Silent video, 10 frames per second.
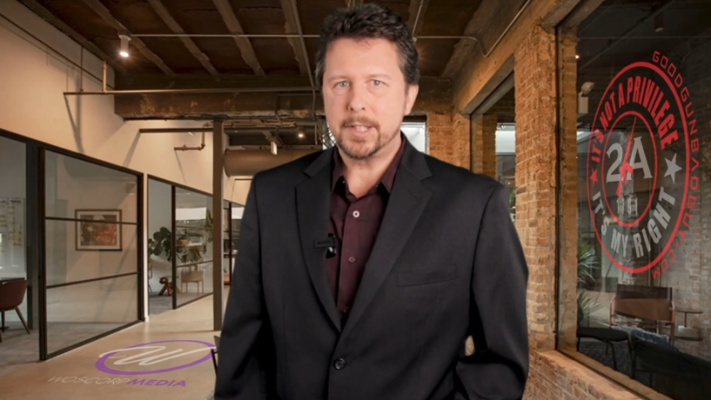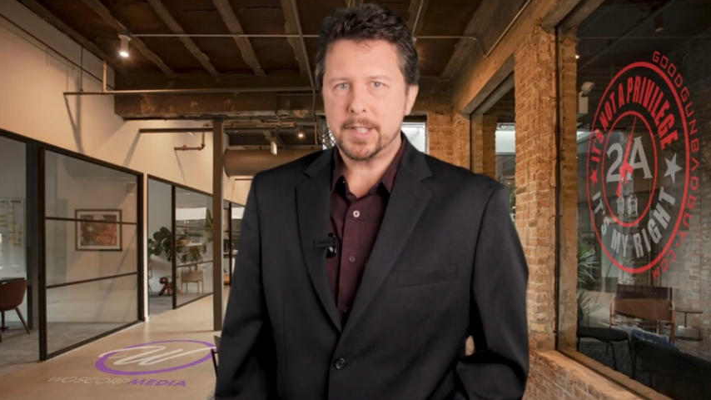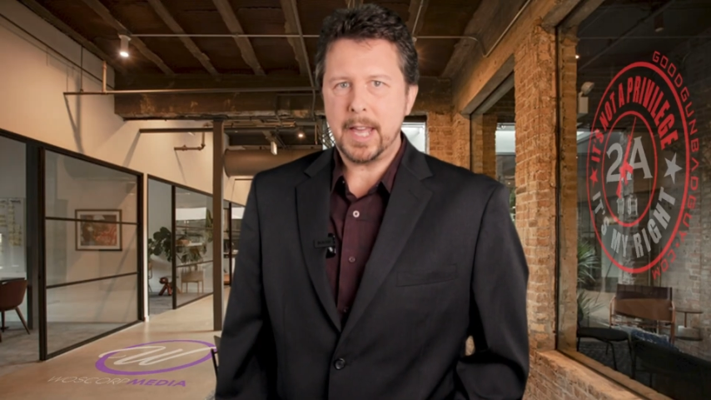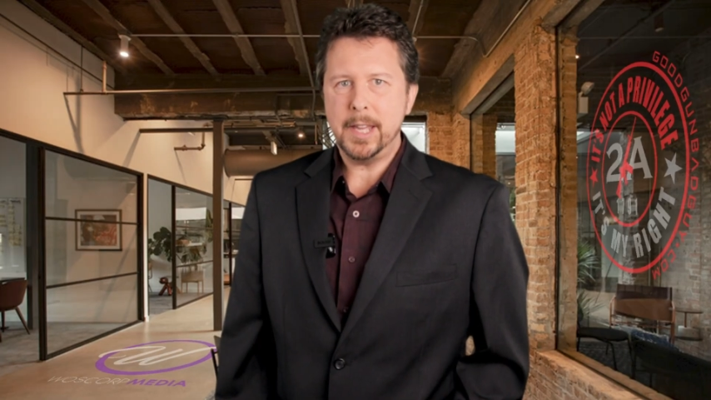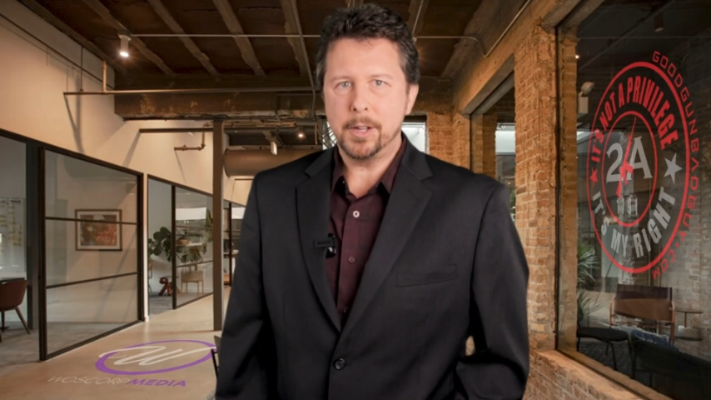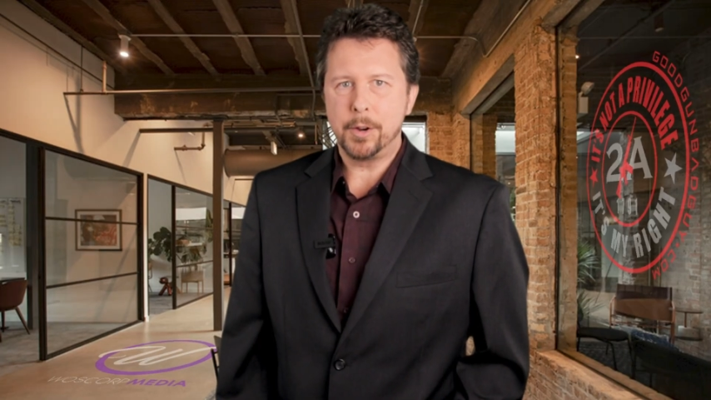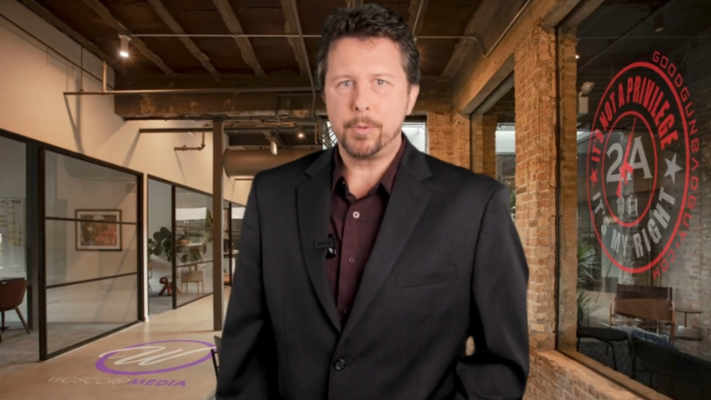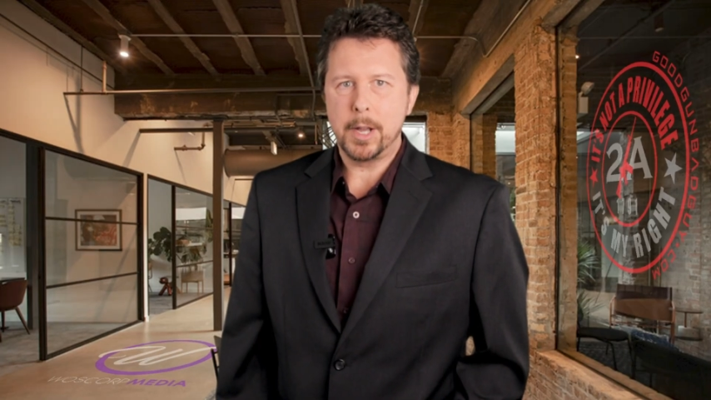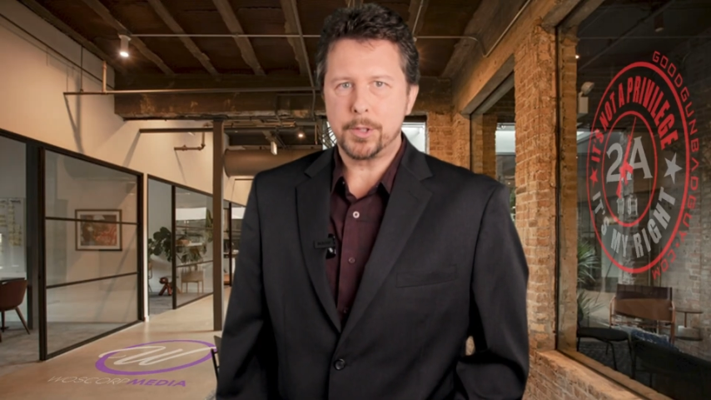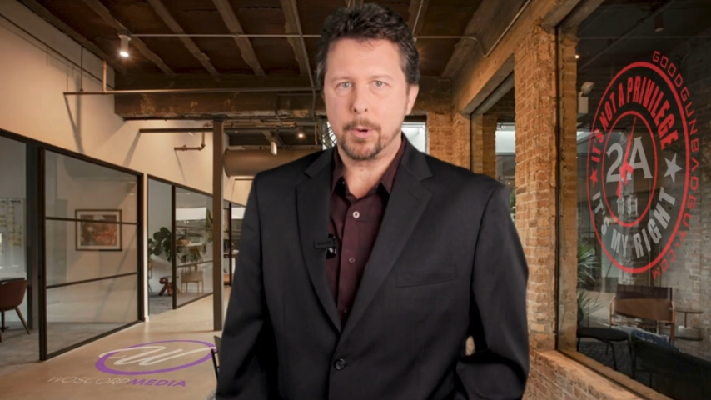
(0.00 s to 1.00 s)
and state gun
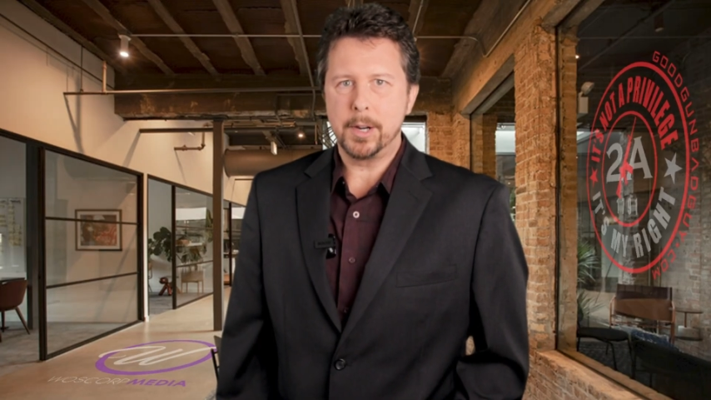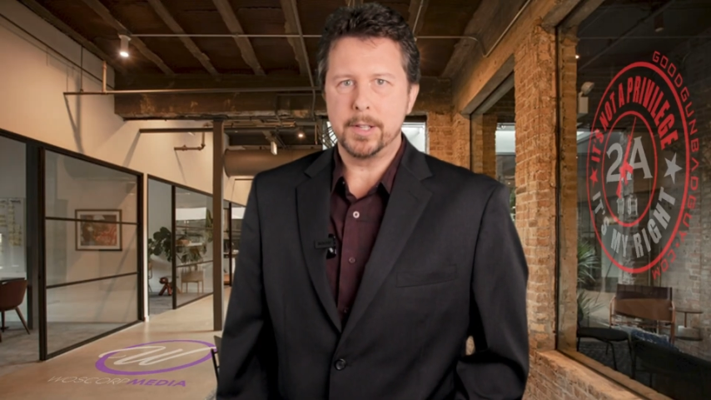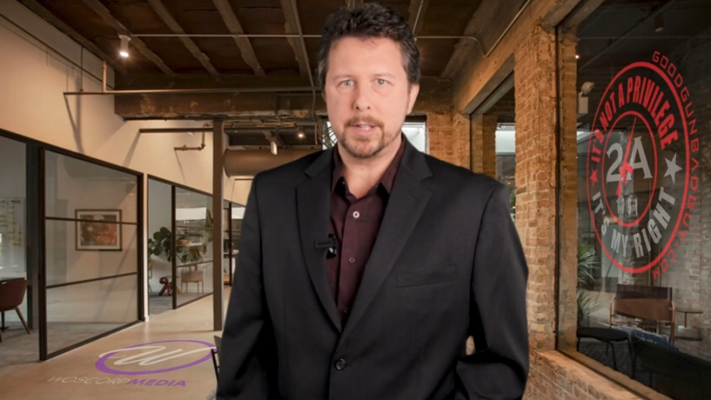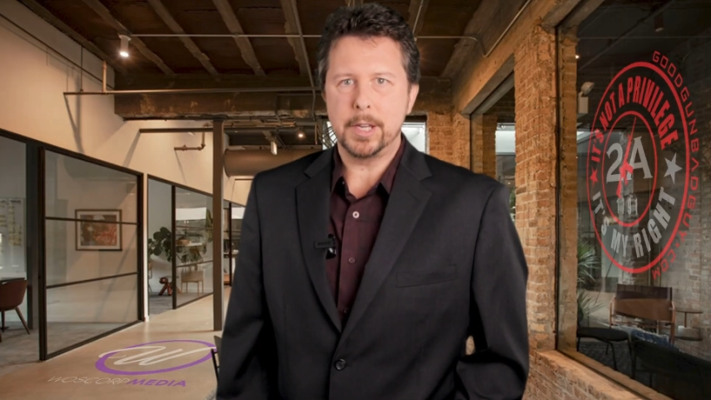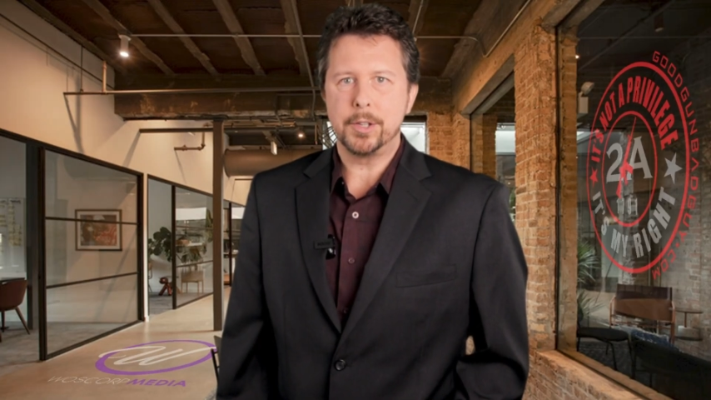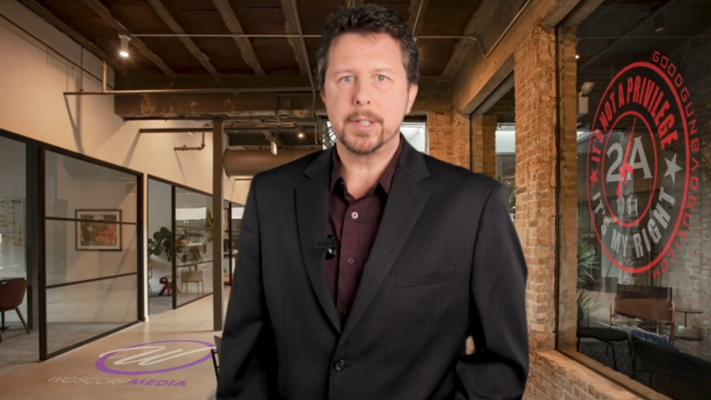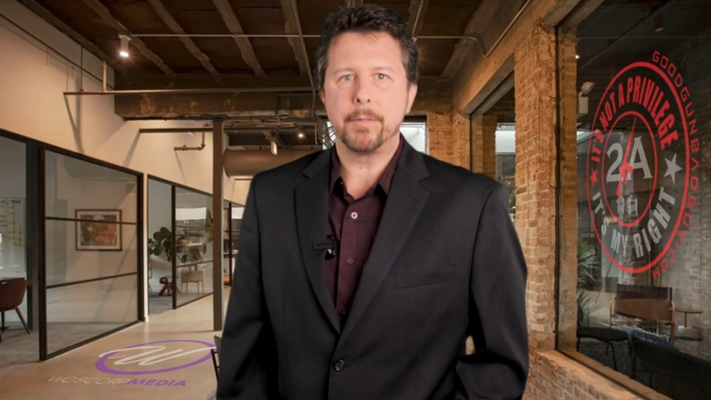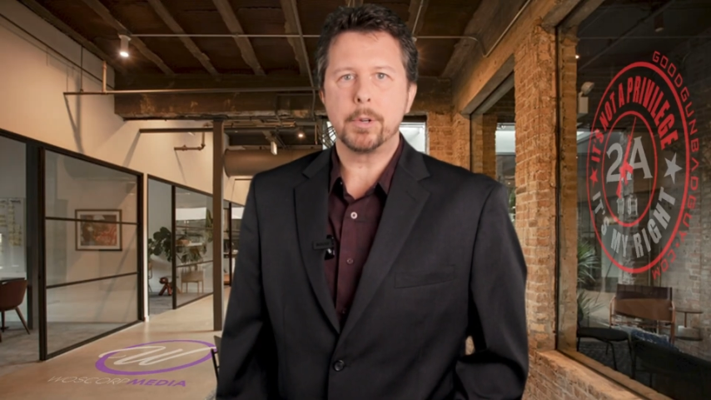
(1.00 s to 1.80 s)
rights organizations have